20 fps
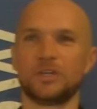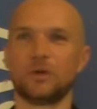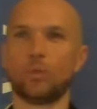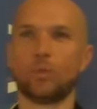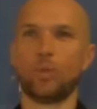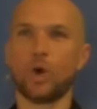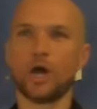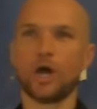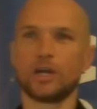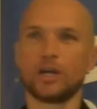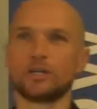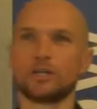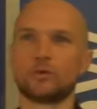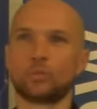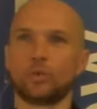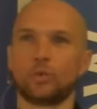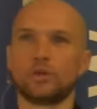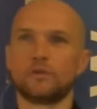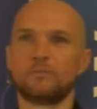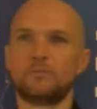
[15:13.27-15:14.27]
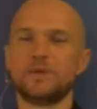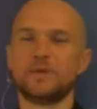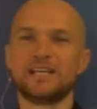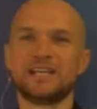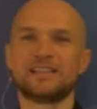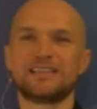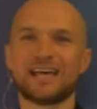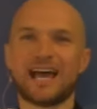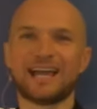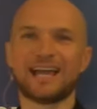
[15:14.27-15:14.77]
what would
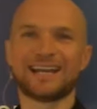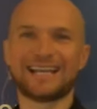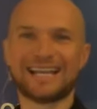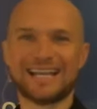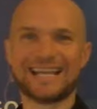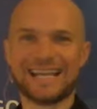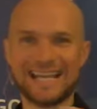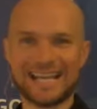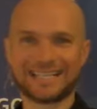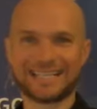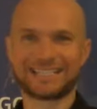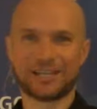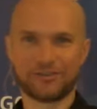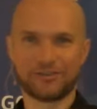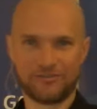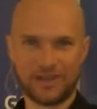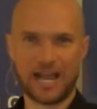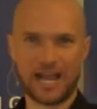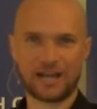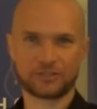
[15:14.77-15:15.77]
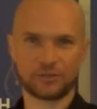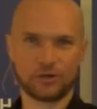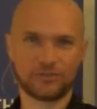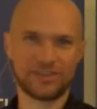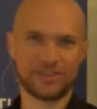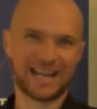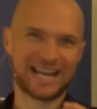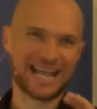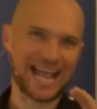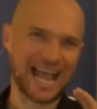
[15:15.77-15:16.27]
be that it factor,
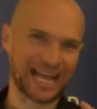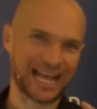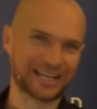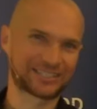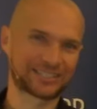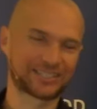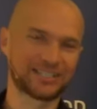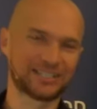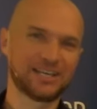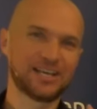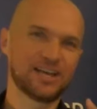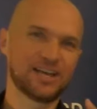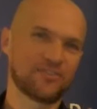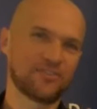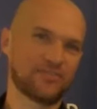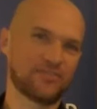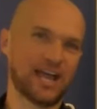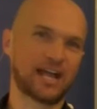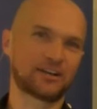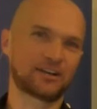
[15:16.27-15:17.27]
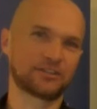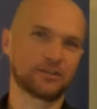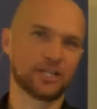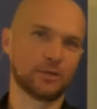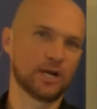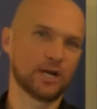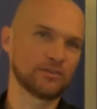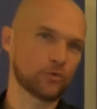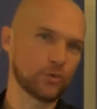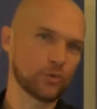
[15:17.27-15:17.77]
that X factor, that
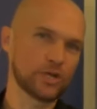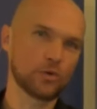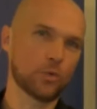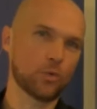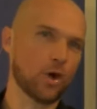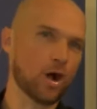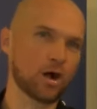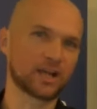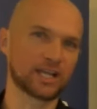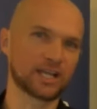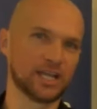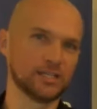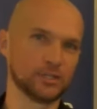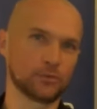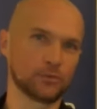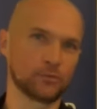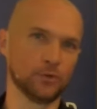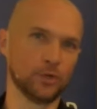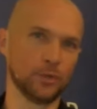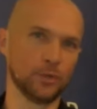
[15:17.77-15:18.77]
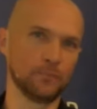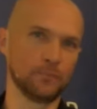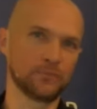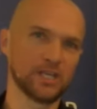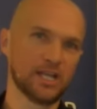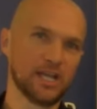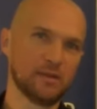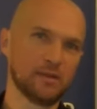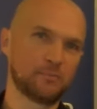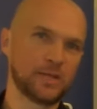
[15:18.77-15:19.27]
whenever we walk in the room,
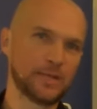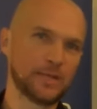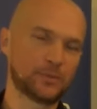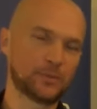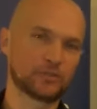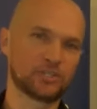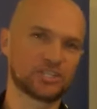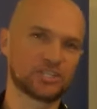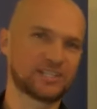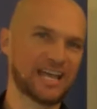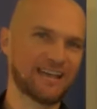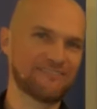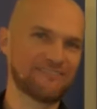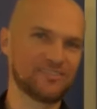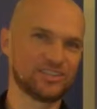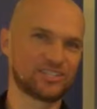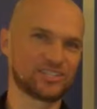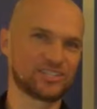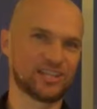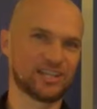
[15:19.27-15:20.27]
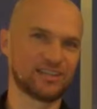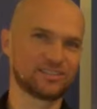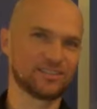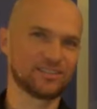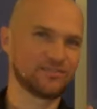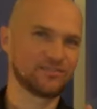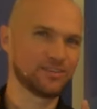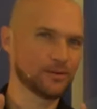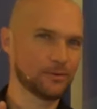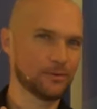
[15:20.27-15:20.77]
people just have this sense
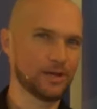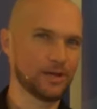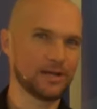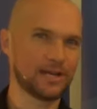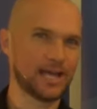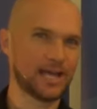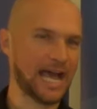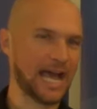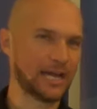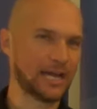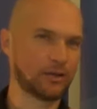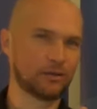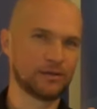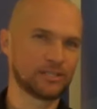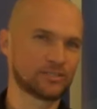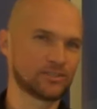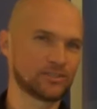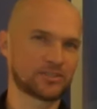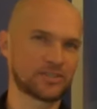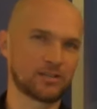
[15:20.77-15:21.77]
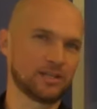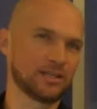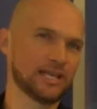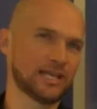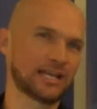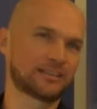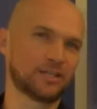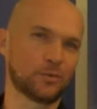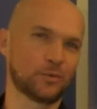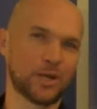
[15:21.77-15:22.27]
of, you know what, I don't necessarily
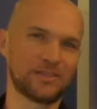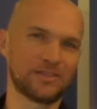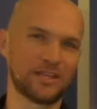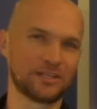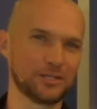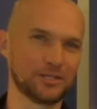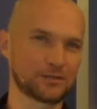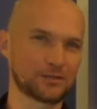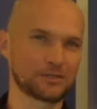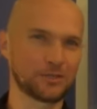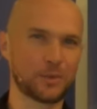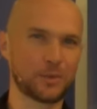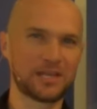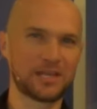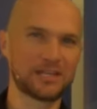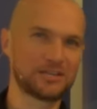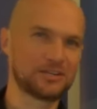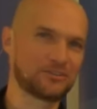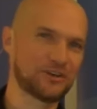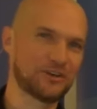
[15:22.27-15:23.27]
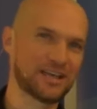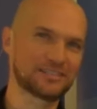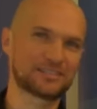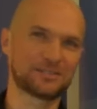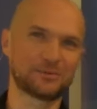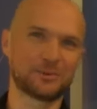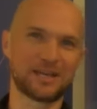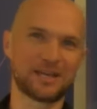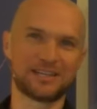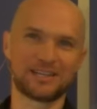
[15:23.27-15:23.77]
like the way they look, the way they dress,
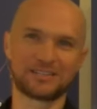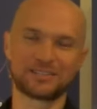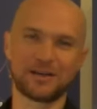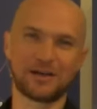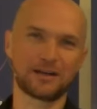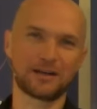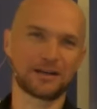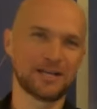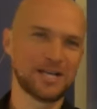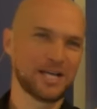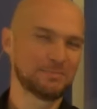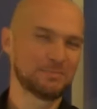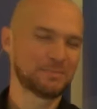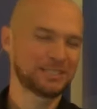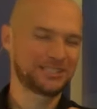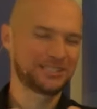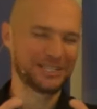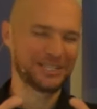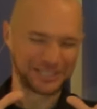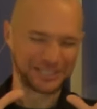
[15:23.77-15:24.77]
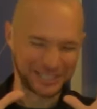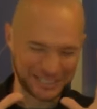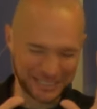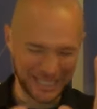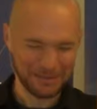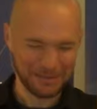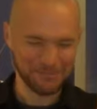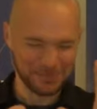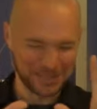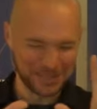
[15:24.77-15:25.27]
the way they talk, but there's
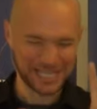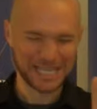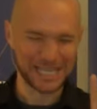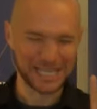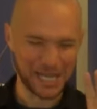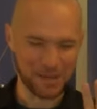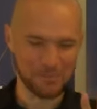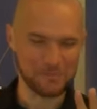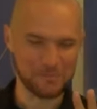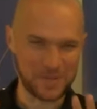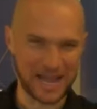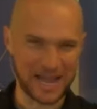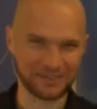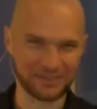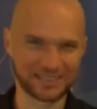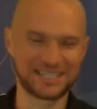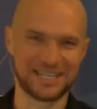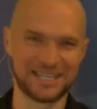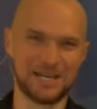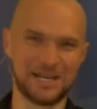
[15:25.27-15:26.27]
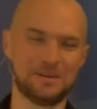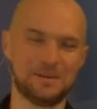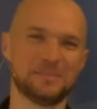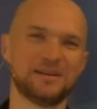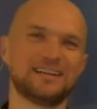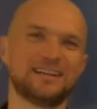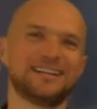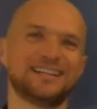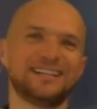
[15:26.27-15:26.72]
something about them